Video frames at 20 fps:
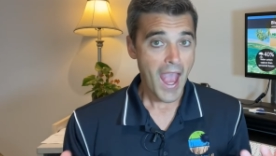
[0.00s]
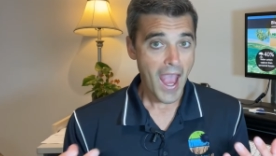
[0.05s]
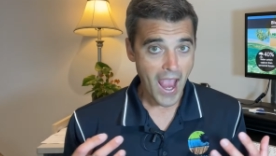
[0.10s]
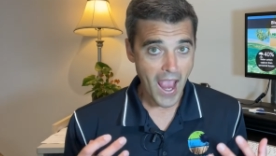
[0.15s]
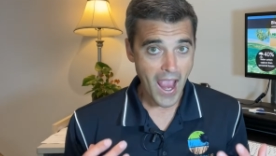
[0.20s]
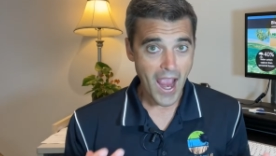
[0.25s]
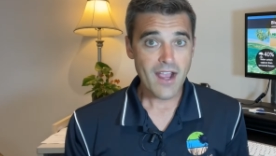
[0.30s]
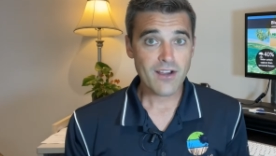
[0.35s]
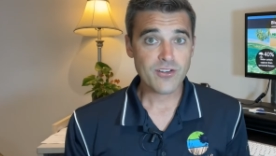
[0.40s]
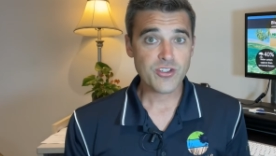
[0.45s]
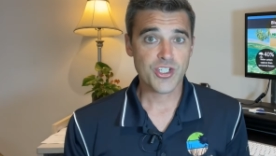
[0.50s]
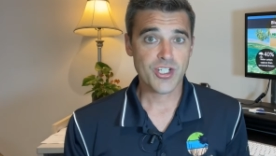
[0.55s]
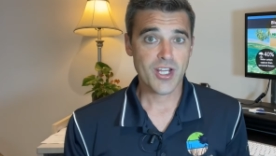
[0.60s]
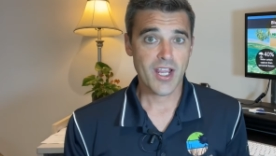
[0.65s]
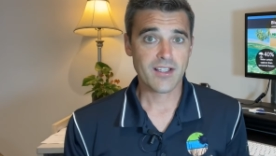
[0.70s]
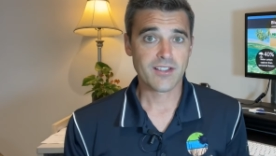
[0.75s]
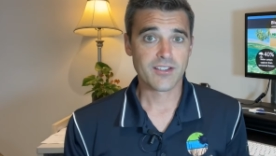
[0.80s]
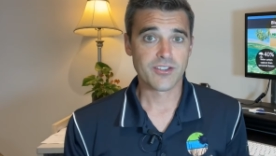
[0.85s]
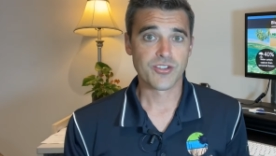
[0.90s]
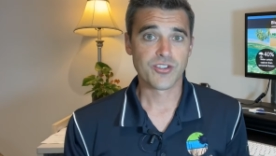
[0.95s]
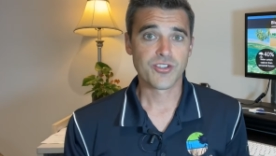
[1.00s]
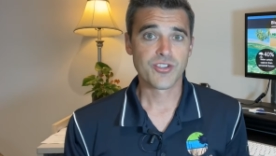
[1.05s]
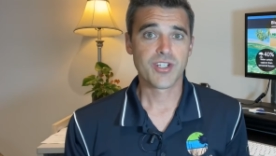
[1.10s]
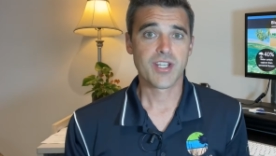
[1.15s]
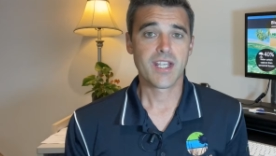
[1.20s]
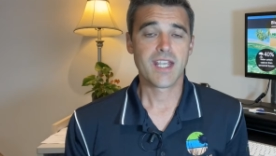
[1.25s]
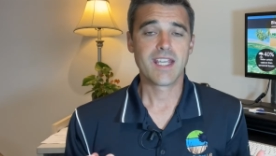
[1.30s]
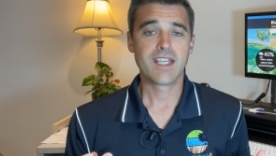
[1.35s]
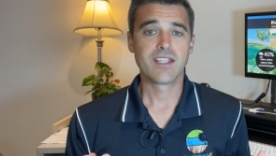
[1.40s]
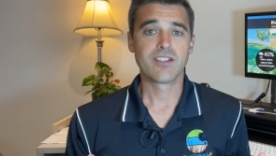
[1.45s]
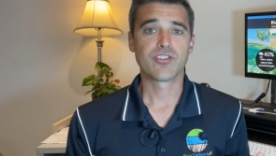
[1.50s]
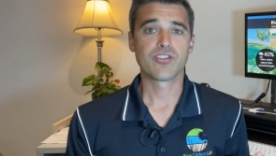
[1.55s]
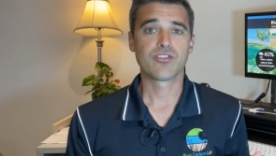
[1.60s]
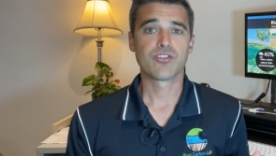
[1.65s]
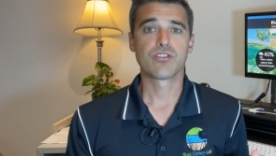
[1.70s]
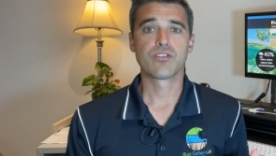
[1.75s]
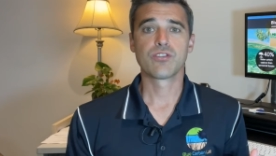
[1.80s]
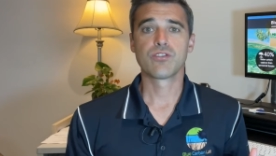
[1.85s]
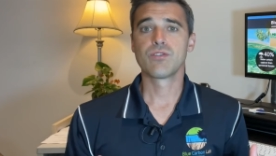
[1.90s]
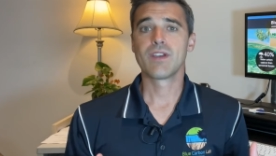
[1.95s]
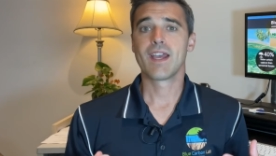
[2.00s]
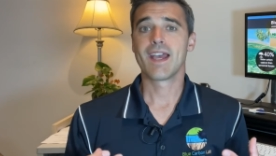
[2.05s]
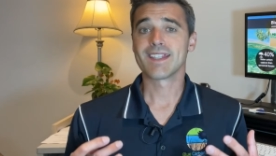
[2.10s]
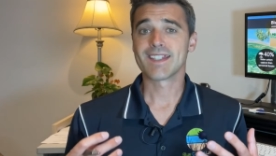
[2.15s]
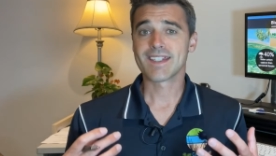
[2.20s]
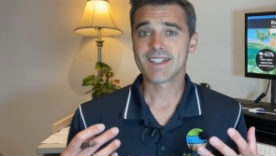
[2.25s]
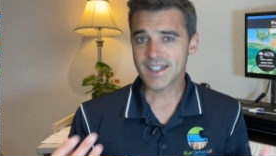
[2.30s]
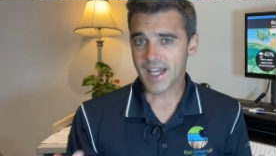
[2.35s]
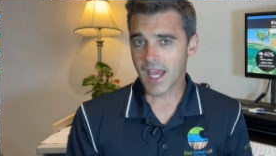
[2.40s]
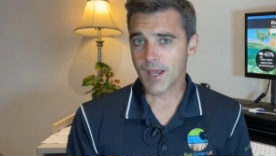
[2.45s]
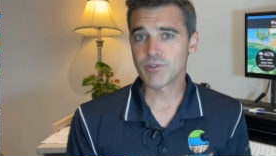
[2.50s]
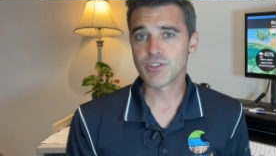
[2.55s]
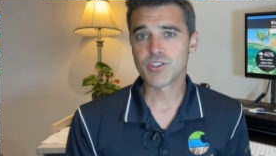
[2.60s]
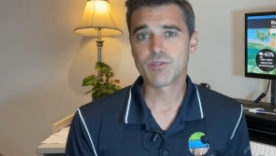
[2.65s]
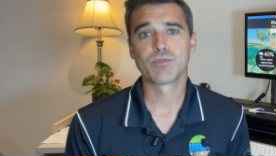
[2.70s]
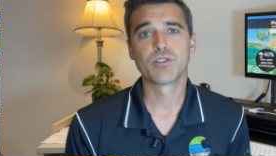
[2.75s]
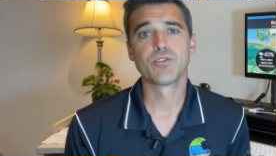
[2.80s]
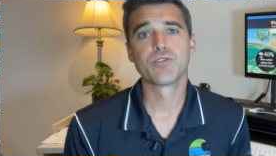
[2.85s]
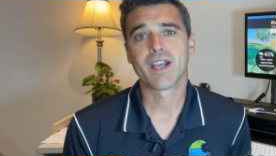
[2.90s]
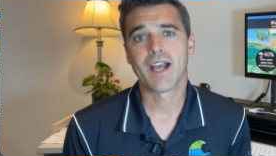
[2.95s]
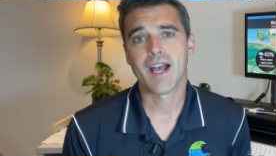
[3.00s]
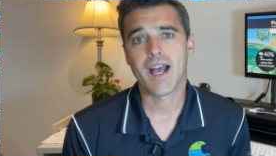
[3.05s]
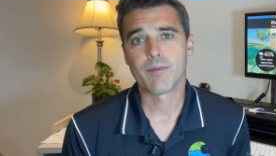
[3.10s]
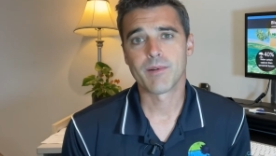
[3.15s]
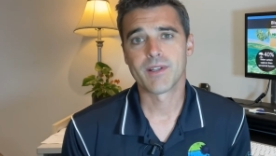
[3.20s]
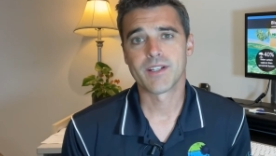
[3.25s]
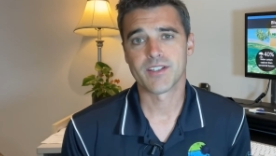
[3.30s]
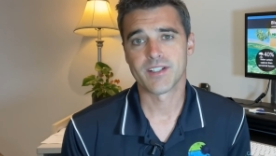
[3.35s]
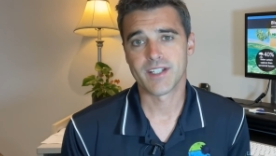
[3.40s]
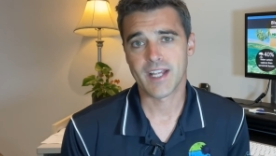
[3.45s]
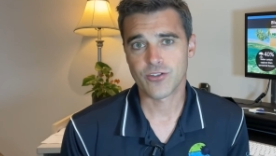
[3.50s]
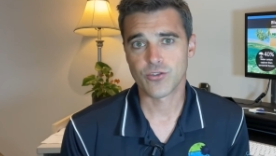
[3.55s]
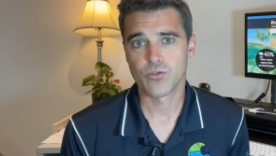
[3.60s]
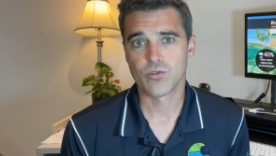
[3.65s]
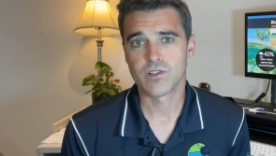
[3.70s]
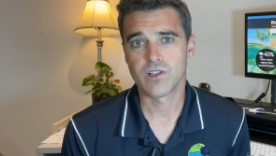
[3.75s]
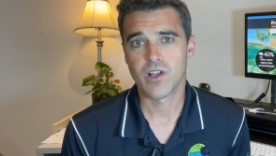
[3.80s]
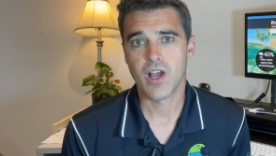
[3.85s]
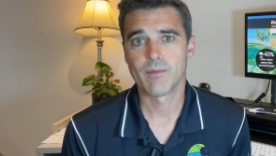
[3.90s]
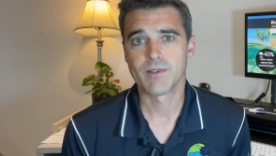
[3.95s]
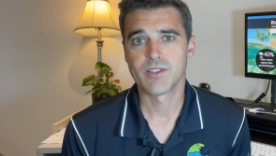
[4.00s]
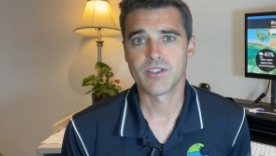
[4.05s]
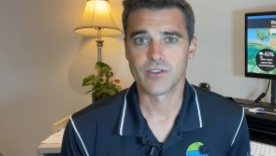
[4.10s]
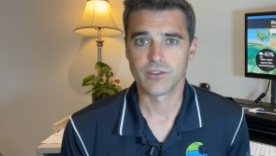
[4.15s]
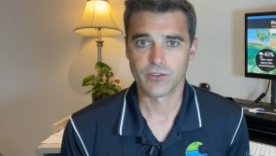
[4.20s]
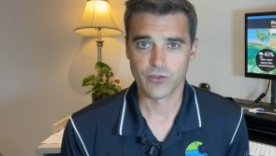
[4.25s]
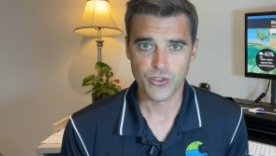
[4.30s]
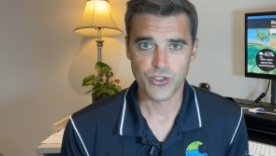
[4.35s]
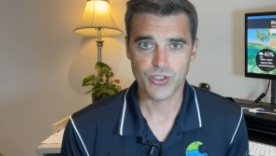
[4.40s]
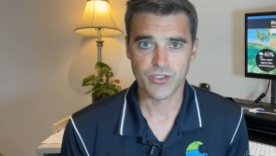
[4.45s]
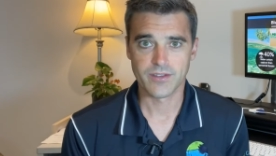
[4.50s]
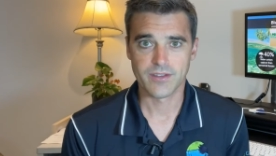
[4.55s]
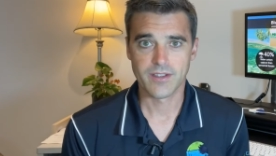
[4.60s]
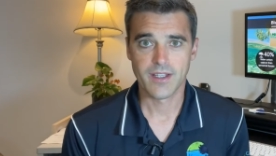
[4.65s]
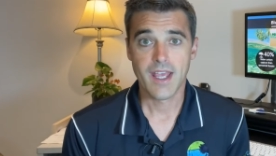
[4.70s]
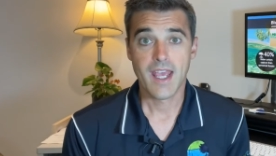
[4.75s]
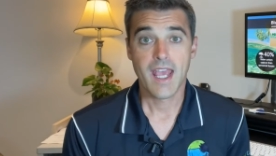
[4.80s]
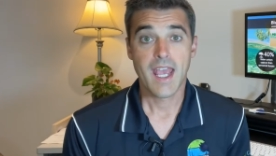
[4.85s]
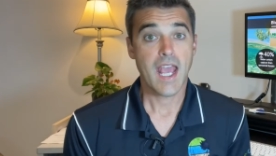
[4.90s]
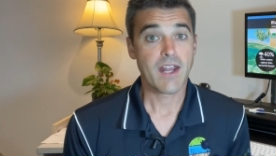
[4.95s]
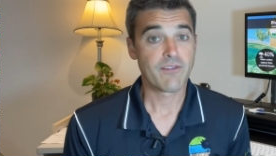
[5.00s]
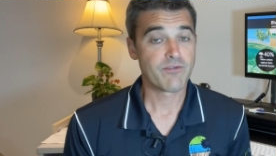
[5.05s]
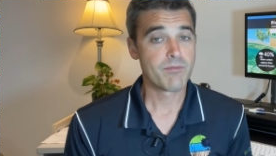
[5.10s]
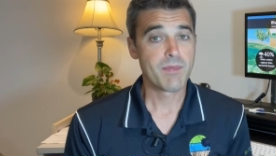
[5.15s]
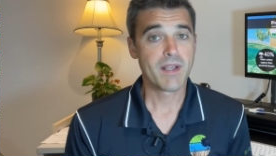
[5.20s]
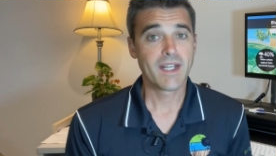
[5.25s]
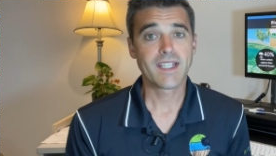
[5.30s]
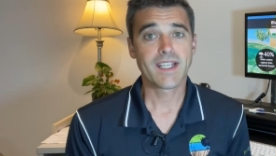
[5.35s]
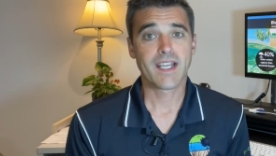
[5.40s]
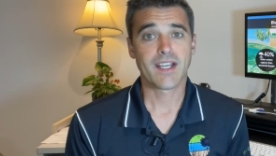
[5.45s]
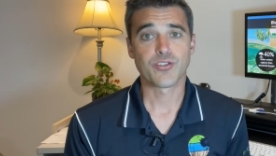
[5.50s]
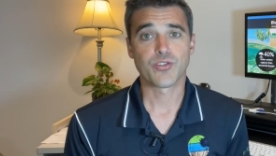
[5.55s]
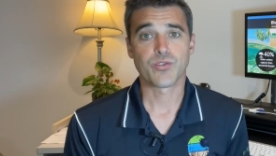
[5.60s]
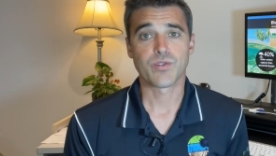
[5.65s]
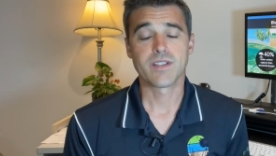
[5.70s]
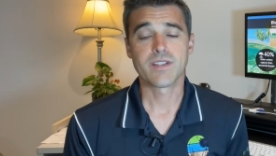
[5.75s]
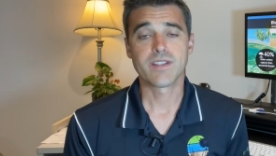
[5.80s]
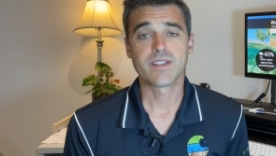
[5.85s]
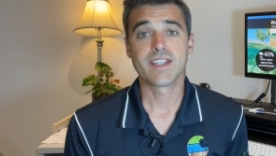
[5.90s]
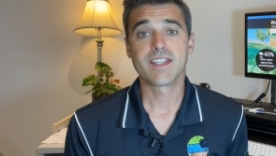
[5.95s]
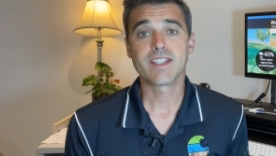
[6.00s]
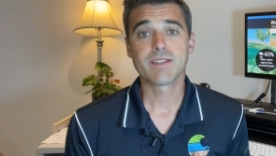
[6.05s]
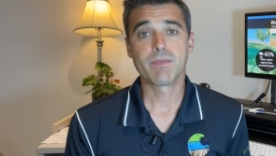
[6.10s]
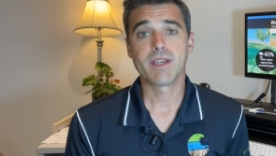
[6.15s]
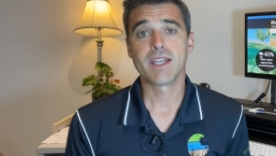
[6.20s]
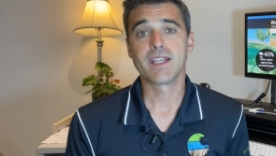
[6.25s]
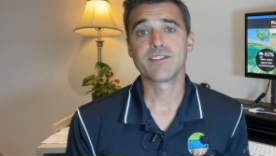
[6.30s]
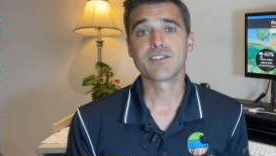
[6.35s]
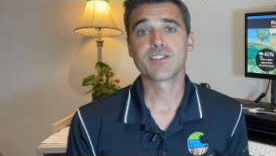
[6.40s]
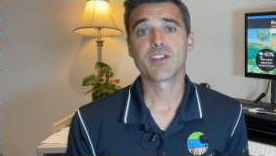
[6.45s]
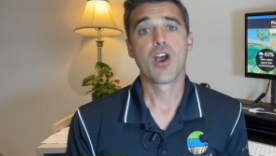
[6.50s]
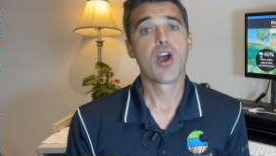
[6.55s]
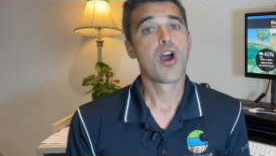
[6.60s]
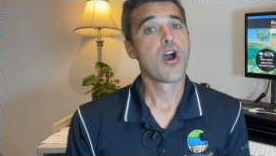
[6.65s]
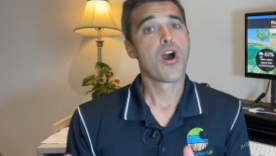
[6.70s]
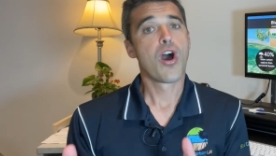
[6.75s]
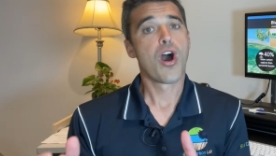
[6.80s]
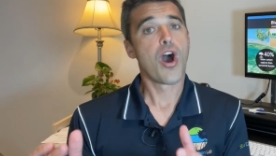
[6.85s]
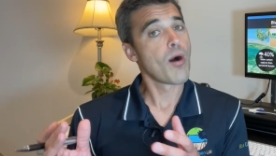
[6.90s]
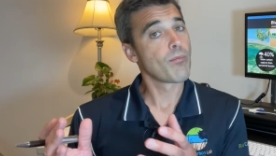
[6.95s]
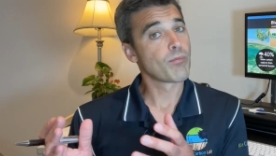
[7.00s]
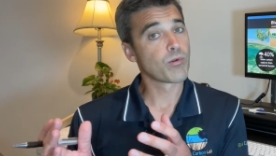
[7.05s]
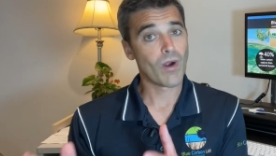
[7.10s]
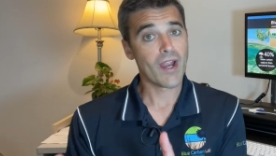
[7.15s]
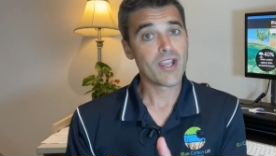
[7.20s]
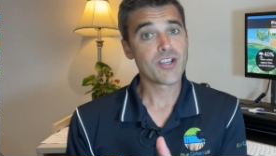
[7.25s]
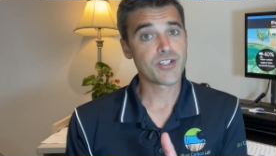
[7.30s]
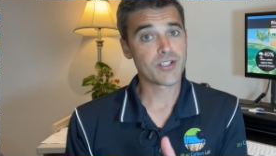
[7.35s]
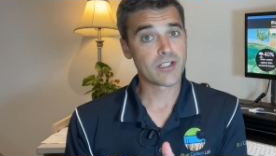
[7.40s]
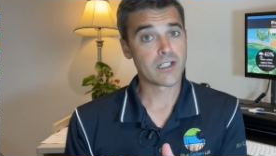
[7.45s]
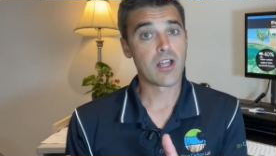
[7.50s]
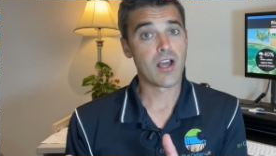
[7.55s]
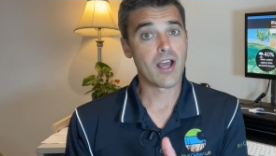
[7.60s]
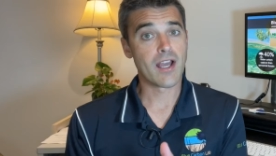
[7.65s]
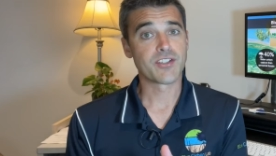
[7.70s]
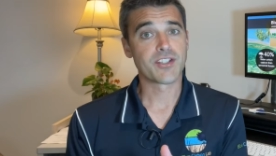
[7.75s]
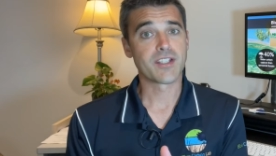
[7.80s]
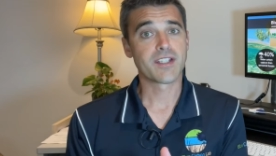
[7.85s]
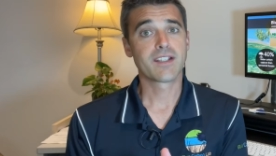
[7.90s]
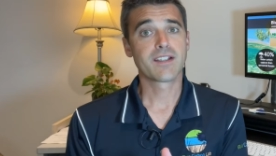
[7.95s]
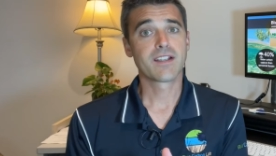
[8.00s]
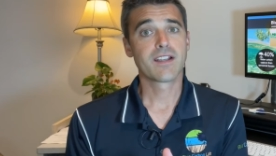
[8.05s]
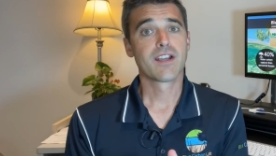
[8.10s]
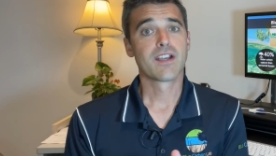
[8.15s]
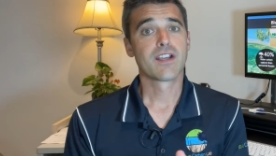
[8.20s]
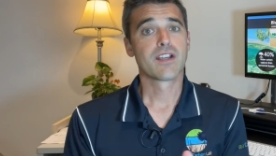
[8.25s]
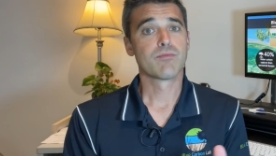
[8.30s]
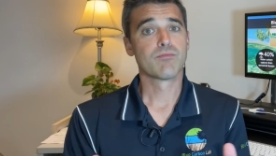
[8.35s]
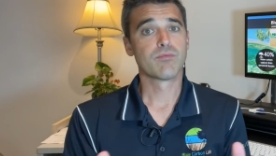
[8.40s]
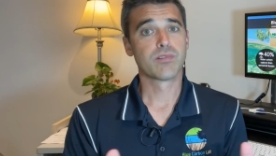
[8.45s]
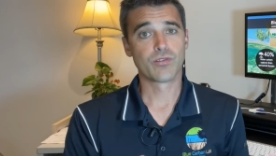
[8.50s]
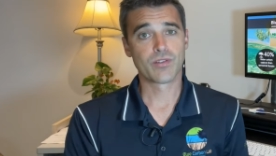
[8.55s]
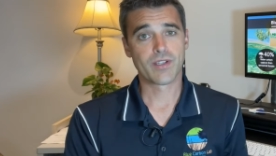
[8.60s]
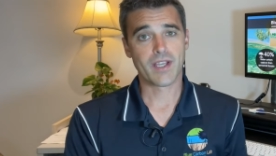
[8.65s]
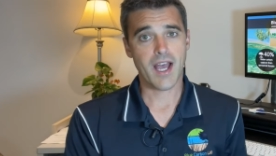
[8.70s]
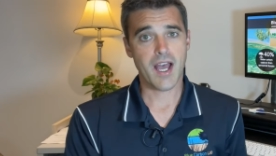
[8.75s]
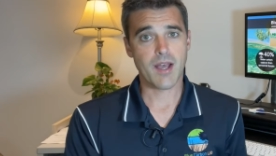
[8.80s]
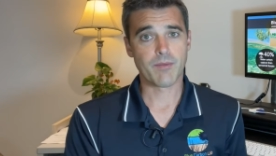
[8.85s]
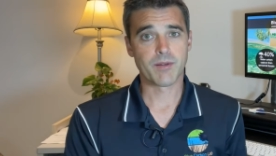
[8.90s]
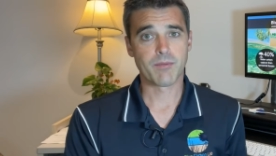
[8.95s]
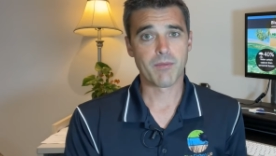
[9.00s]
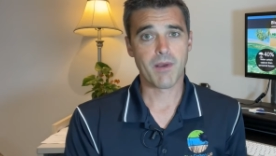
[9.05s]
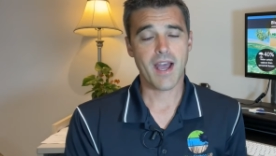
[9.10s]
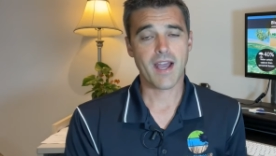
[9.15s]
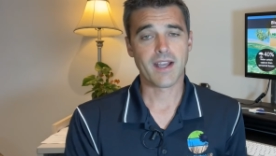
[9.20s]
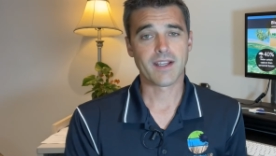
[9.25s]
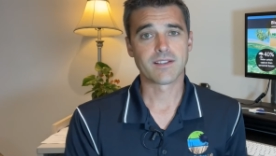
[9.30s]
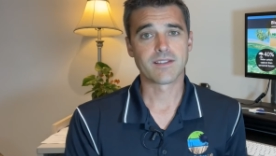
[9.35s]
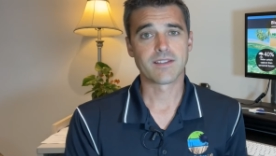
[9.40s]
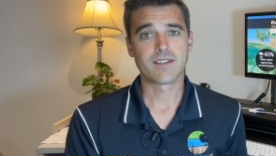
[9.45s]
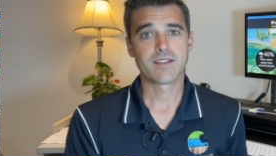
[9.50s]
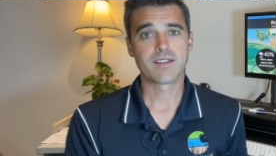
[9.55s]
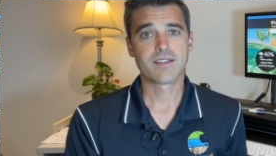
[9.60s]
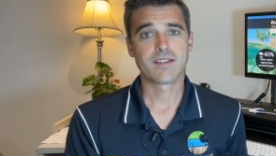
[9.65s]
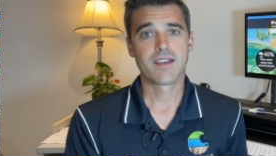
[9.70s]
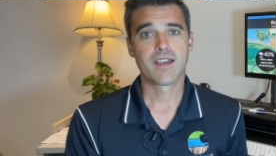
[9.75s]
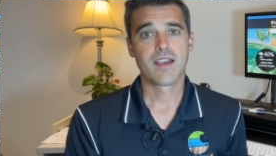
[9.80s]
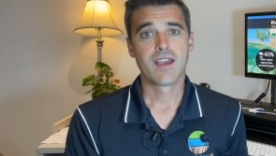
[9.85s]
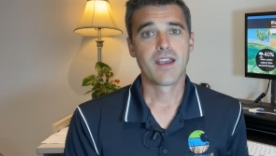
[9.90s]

Our challenge is to establish blue carbon as a natural climate solution. And for many countries, this means operationalizing blue carbon markets.